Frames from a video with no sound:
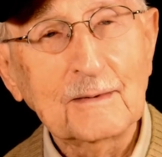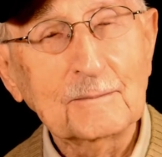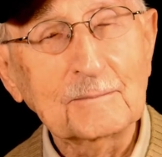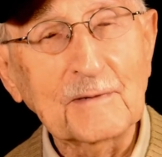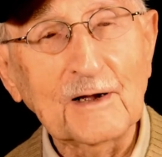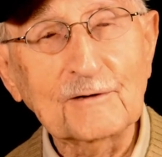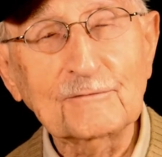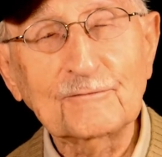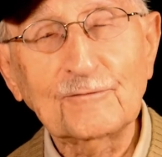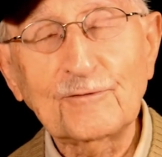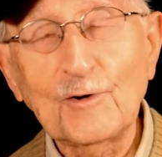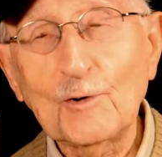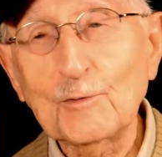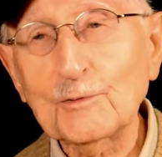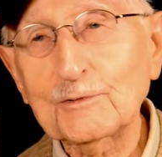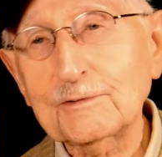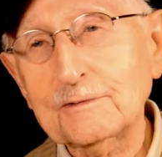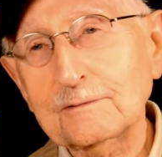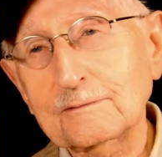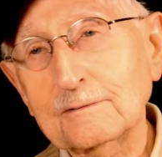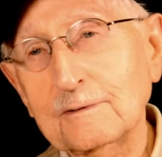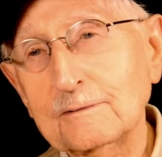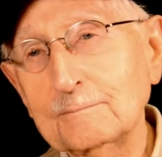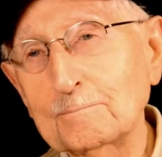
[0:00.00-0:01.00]
my
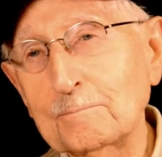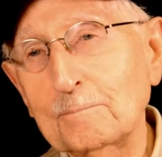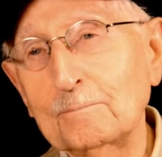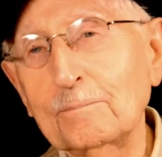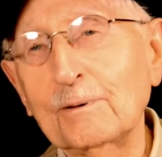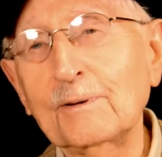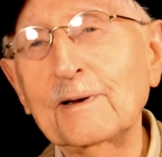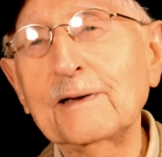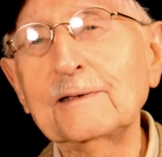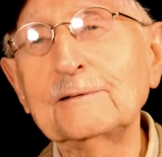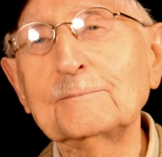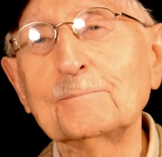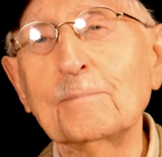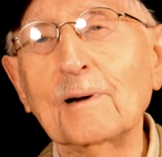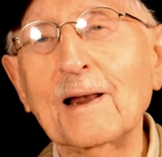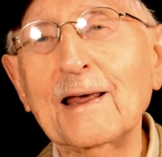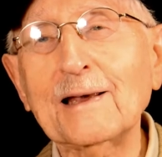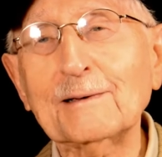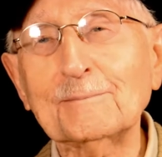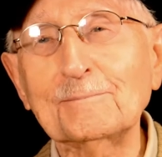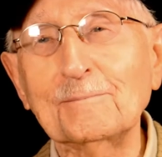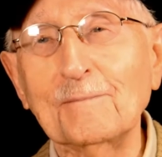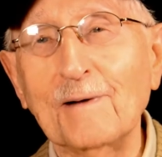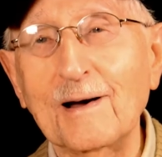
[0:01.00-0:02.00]
folks played
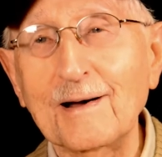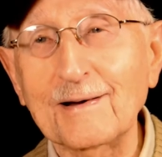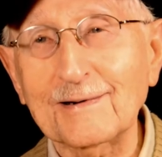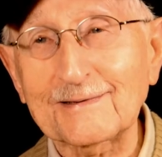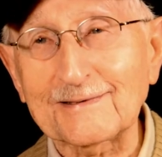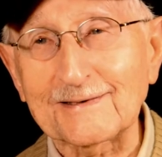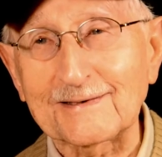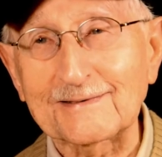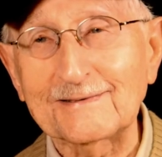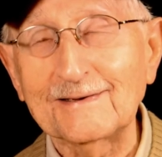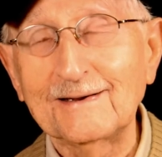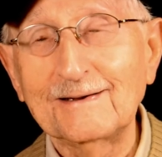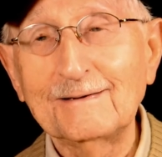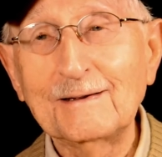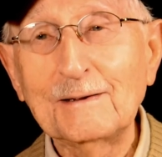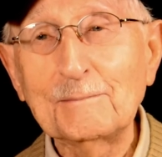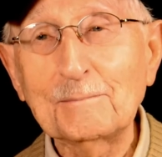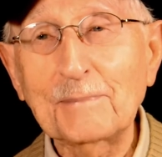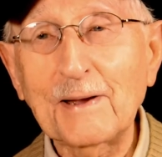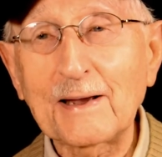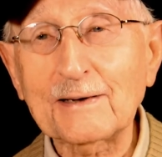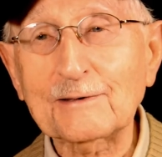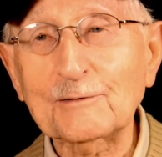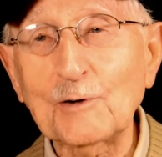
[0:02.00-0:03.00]
black market
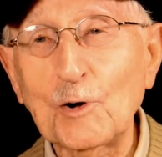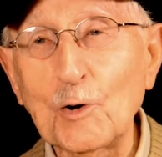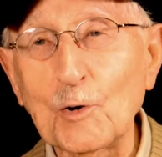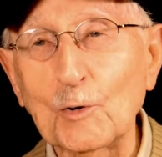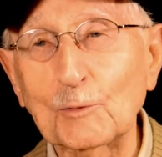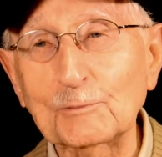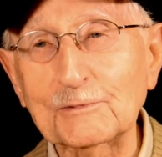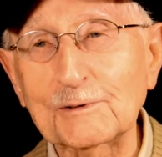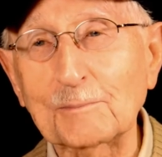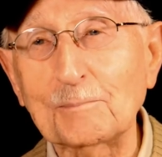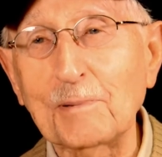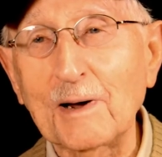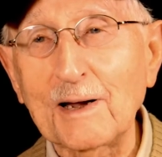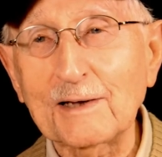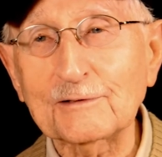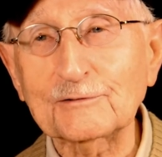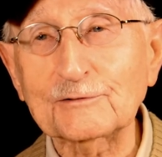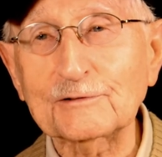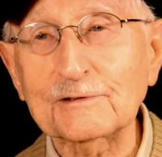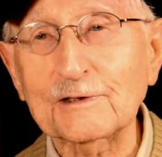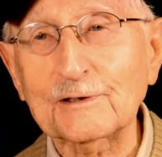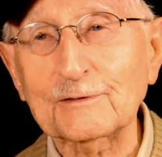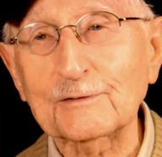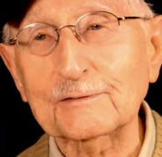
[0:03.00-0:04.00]
back home to buy
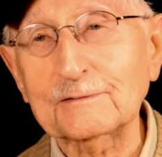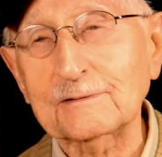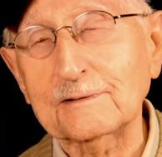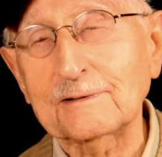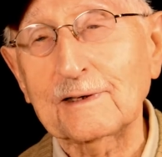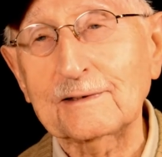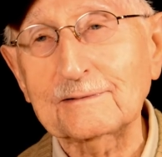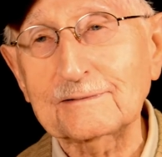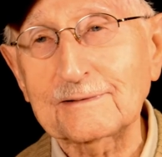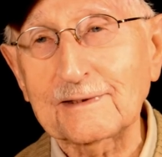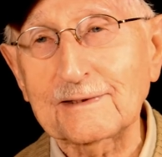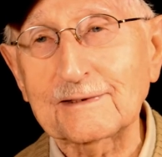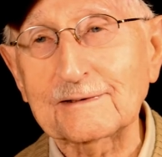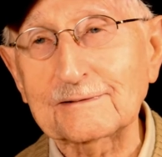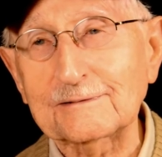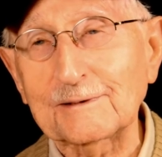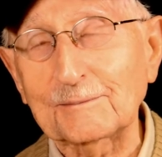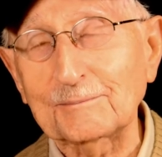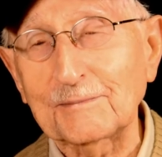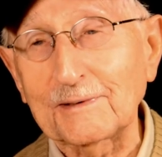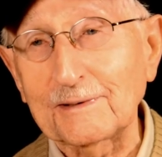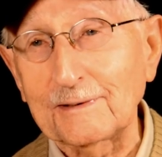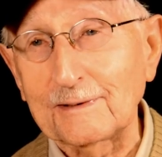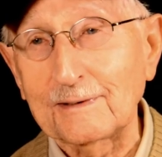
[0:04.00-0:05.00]
cigarettes, and they sent it to
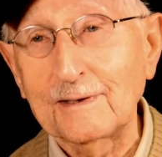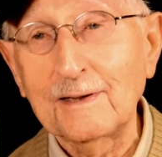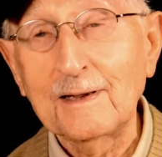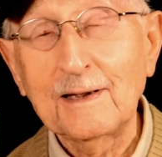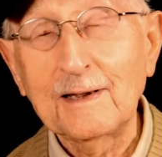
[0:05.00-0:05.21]
me.